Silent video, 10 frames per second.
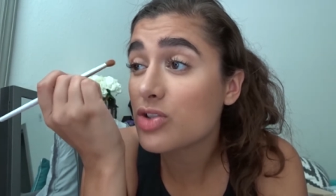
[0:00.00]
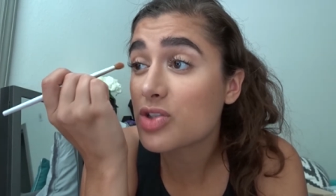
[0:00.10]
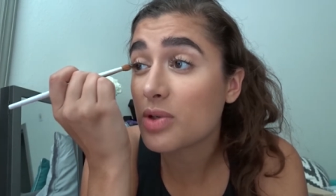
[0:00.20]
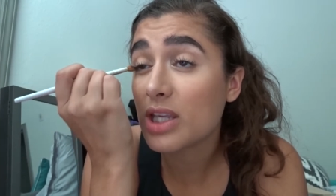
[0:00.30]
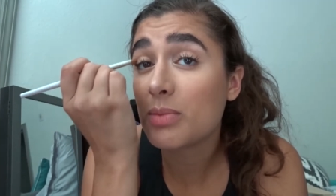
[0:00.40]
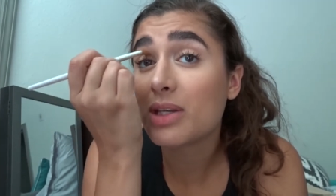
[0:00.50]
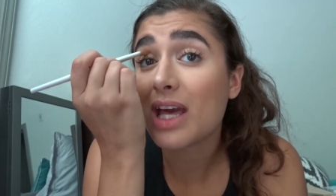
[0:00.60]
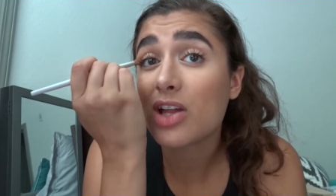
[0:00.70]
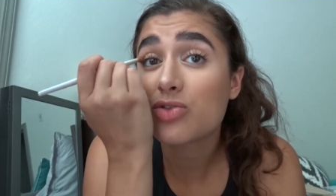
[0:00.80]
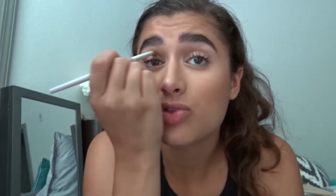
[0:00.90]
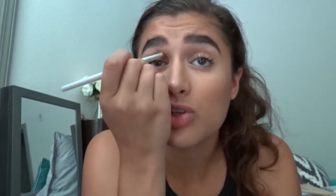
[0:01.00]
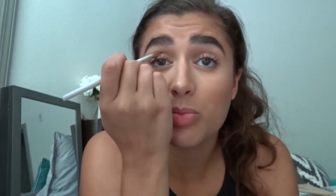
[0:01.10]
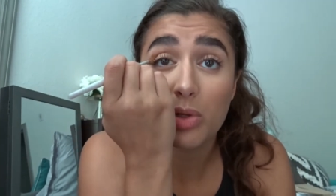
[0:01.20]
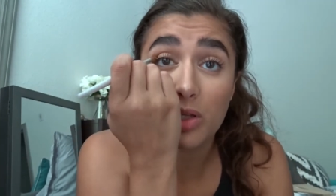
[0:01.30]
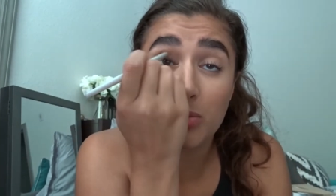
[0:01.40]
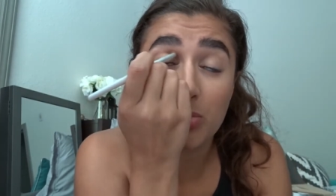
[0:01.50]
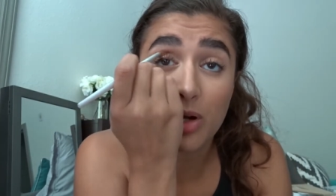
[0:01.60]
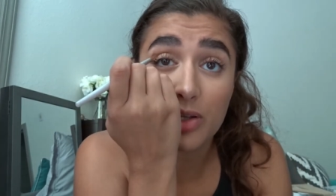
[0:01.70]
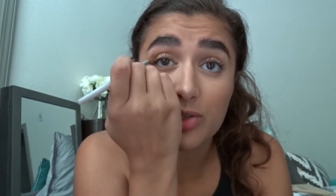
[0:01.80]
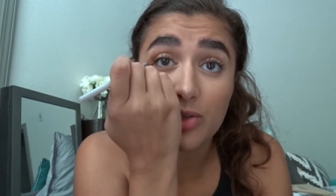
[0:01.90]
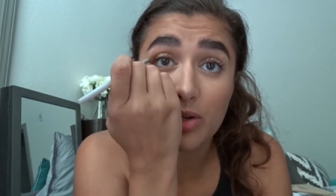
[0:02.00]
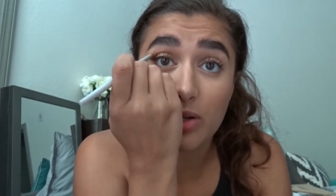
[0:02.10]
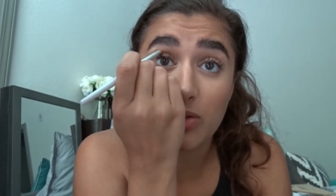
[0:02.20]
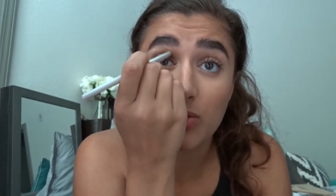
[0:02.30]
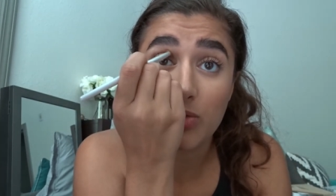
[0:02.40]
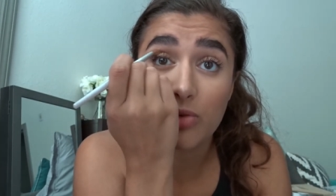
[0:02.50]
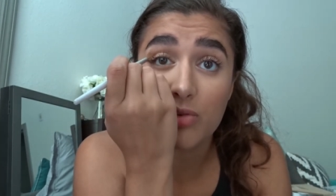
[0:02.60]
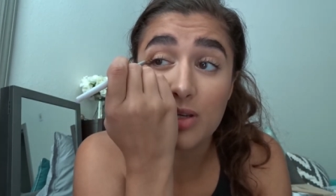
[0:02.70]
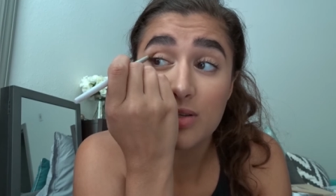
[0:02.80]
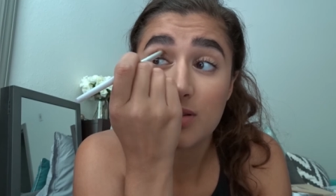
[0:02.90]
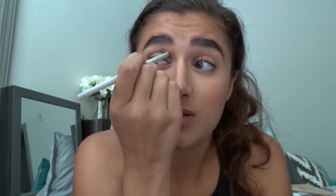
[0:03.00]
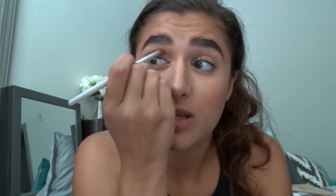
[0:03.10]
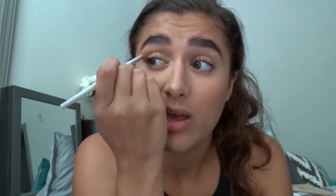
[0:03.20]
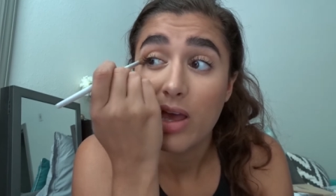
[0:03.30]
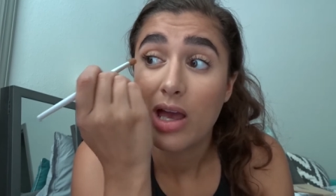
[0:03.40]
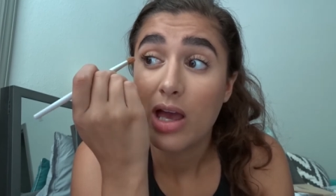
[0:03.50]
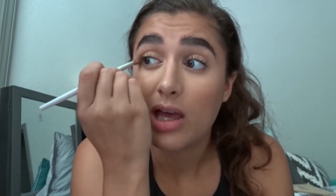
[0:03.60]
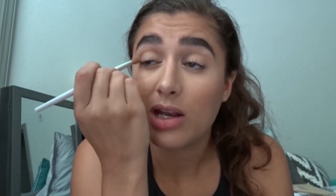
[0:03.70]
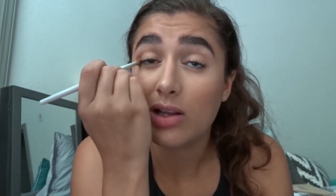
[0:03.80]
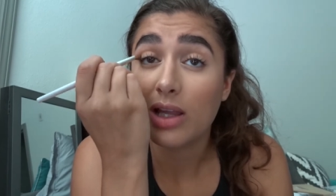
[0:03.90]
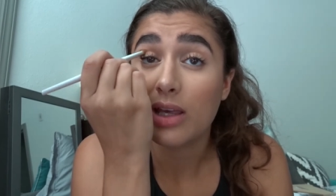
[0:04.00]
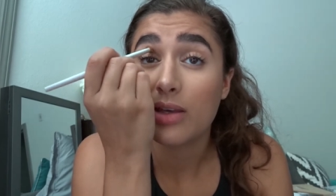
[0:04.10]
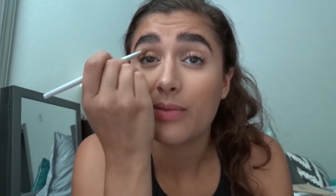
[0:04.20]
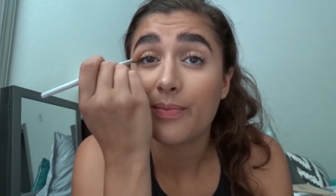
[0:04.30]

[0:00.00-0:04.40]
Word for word: you just want to keep it natural, you can put a little bronzer in your crease and it'll like